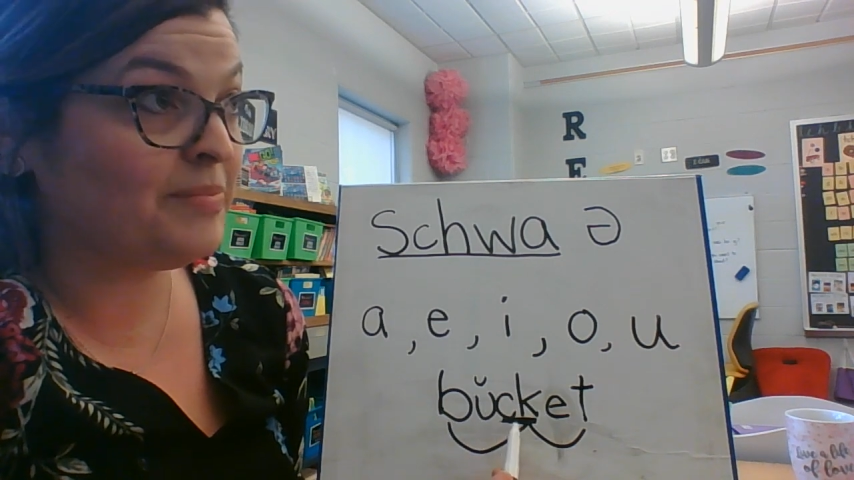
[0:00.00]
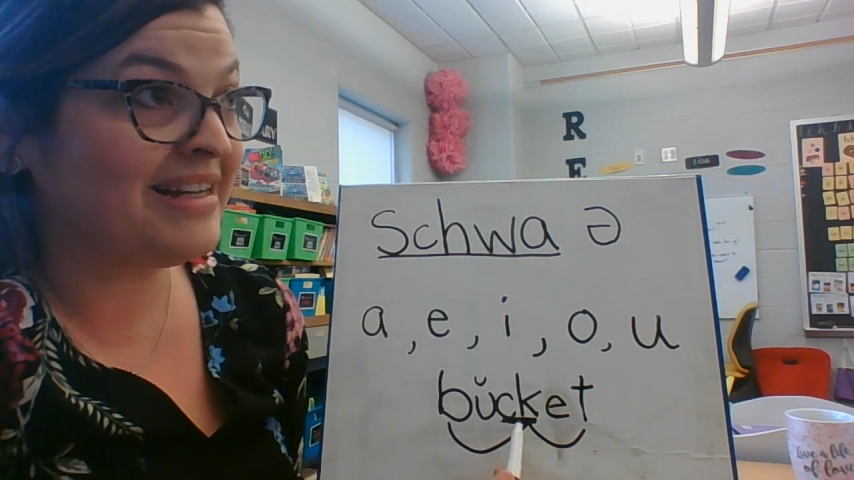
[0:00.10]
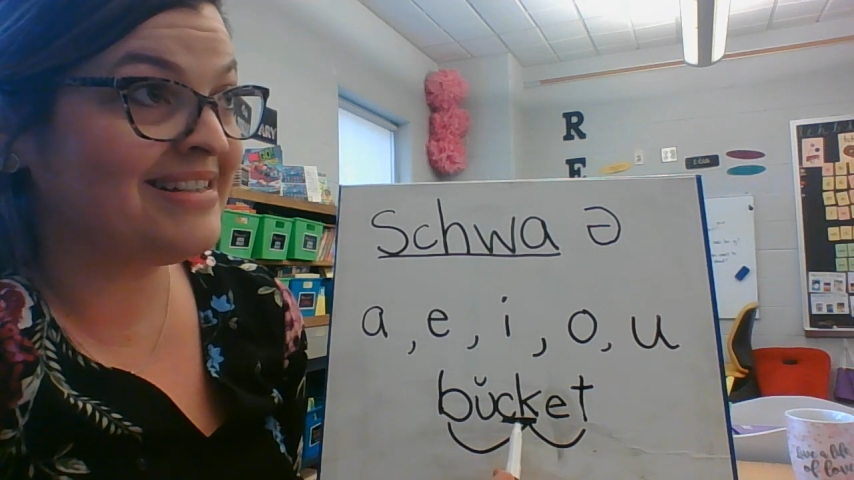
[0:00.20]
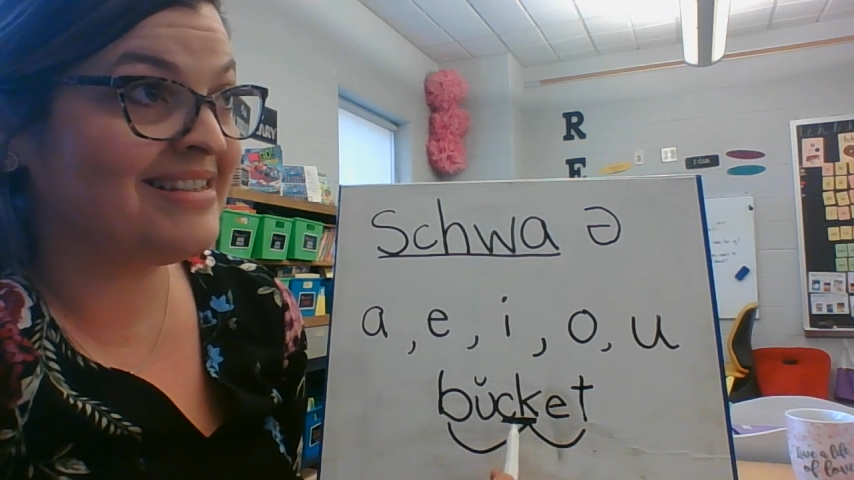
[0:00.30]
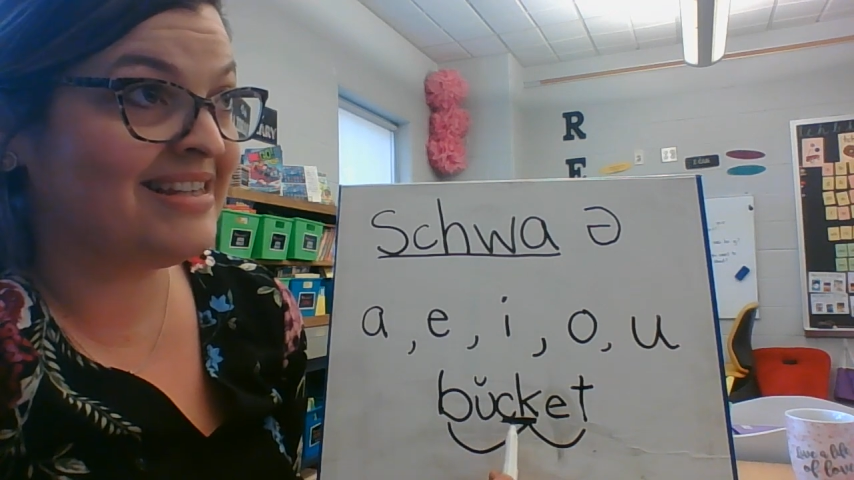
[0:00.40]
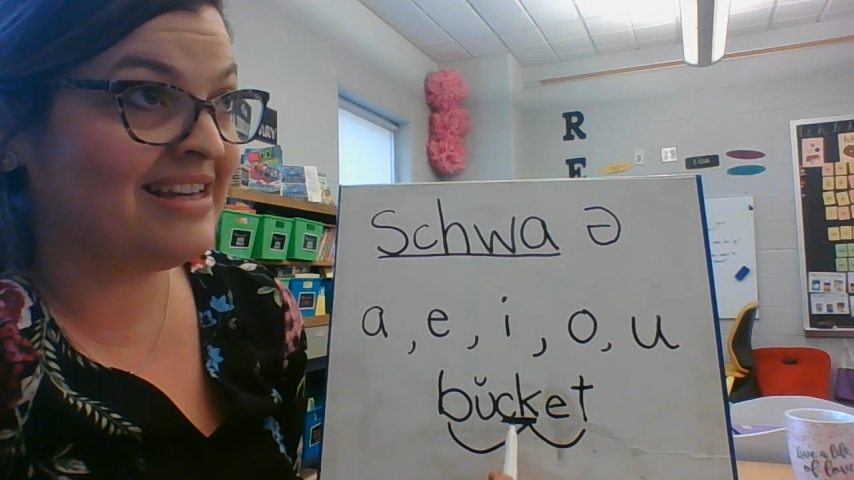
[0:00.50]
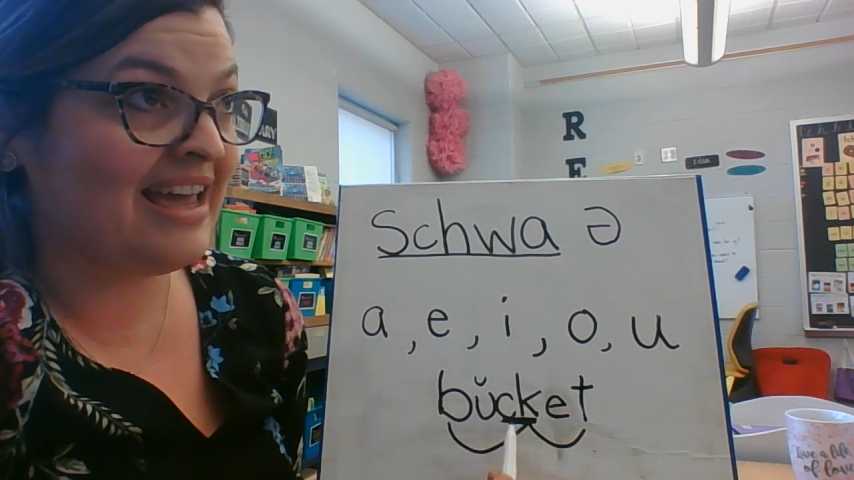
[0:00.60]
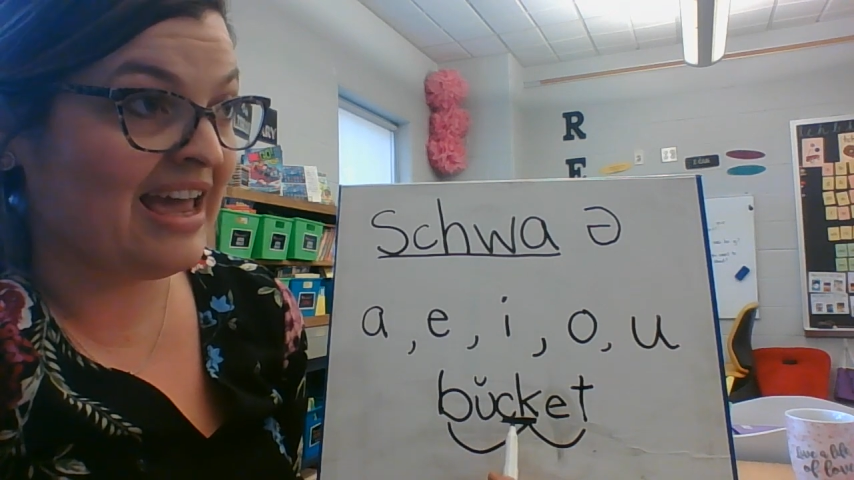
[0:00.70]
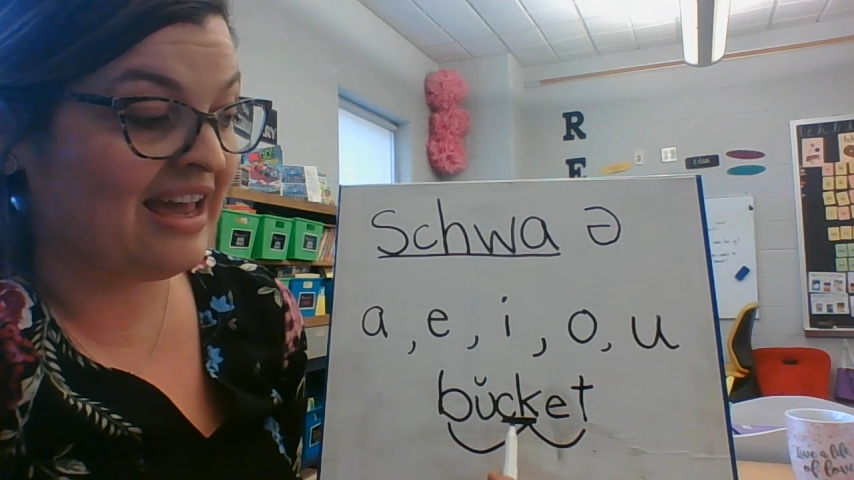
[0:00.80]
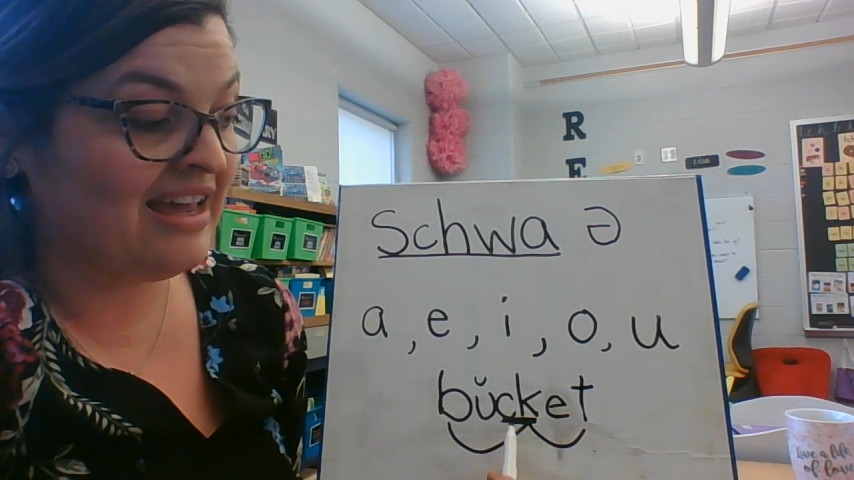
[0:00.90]
by a
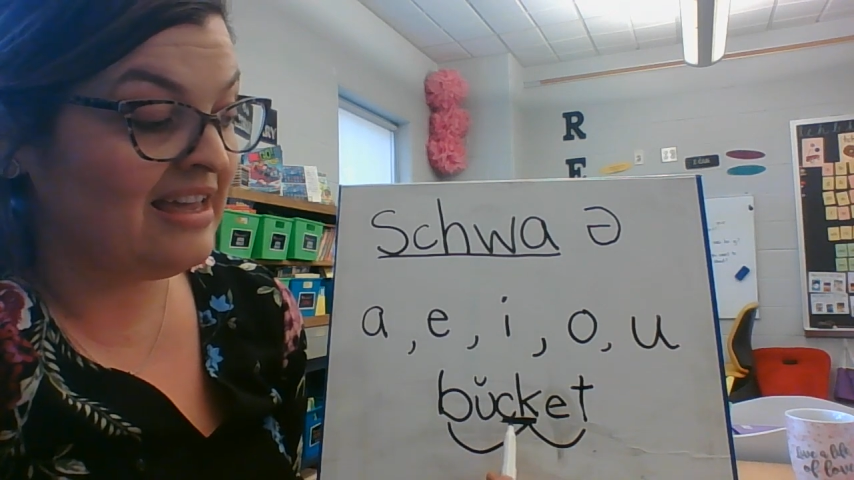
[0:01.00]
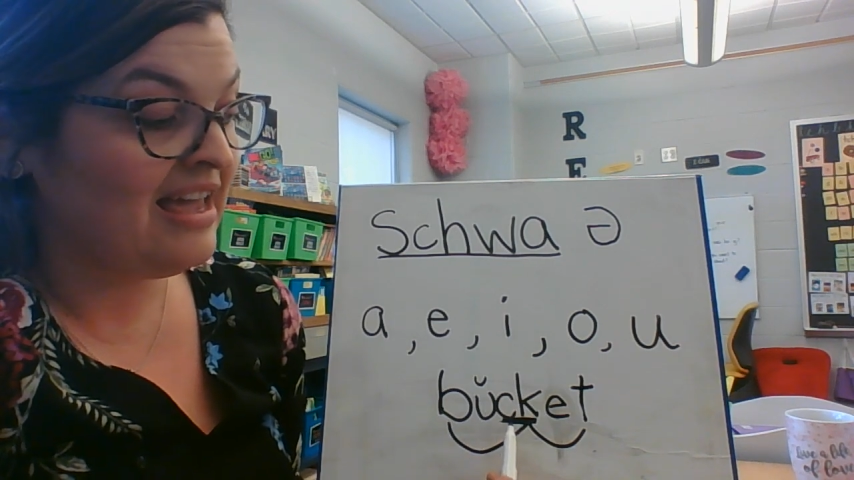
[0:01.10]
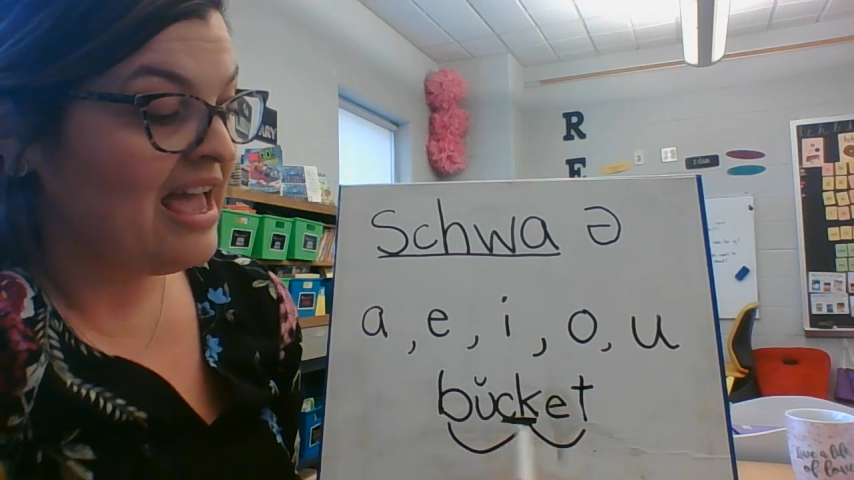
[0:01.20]
CK,